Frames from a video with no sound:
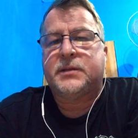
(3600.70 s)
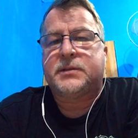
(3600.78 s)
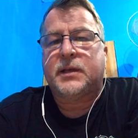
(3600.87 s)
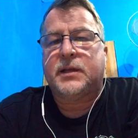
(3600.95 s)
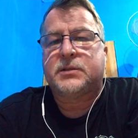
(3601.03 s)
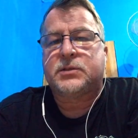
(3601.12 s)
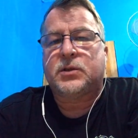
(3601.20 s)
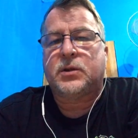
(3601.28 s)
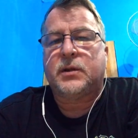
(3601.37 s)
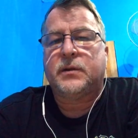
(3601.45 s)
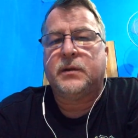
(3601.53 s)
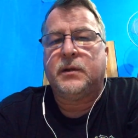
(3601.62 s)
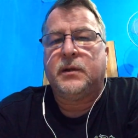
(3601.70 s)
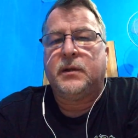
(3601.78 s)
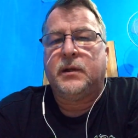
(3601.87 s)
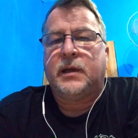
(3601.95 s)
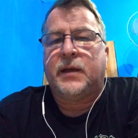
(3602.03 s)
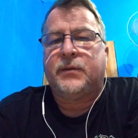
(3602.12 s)
says, sir,
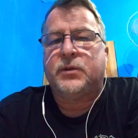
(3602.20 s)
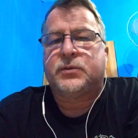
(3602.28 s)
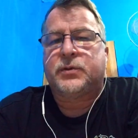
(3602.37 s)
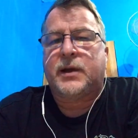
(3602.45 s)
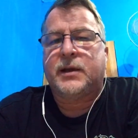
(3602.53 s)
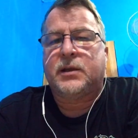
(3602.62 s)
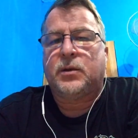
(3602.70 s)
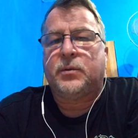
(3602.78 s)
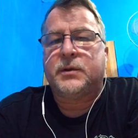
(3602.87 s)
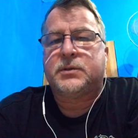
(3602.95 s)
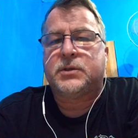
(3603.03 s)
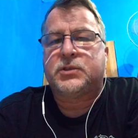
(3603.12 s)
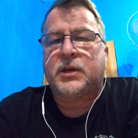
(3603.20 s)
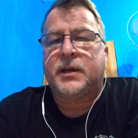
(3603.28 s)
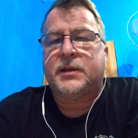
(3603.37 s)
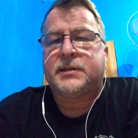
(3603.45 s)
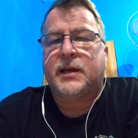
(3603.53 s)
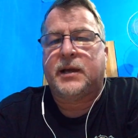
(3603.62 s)
have you tried going to
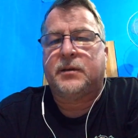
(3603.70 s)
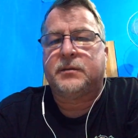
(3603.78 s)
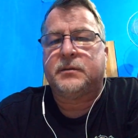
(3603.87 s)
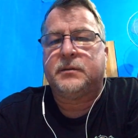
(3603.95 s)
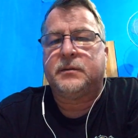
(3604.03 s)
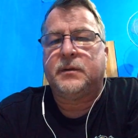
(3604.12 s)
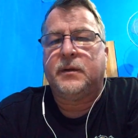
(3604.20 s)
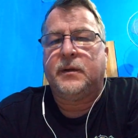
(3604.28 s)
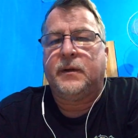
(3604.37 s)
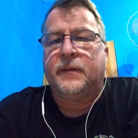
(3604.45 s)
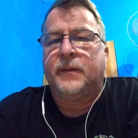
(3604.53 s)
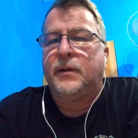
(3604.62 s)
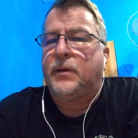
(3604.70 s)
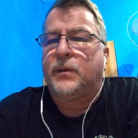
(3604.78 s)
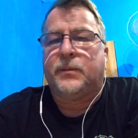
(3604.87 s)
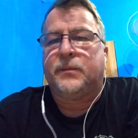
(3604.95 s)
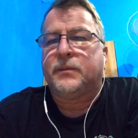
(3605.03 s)
Chinatown? No.